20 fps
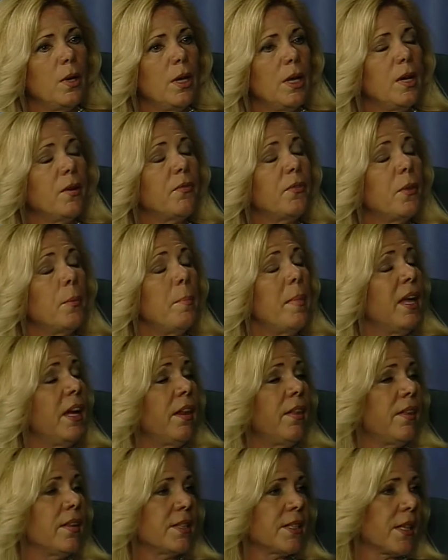if the men
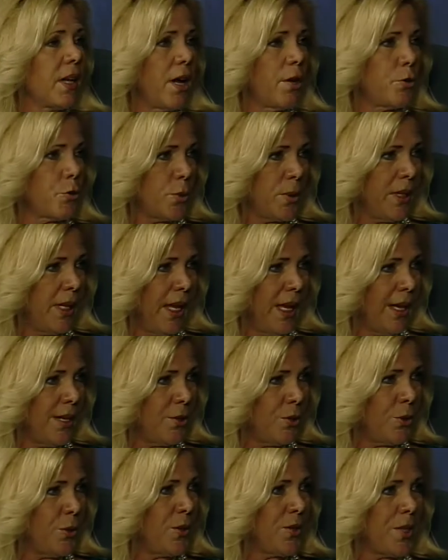of this country can't
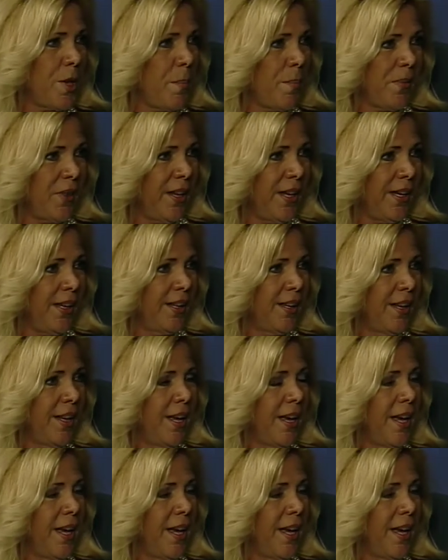do something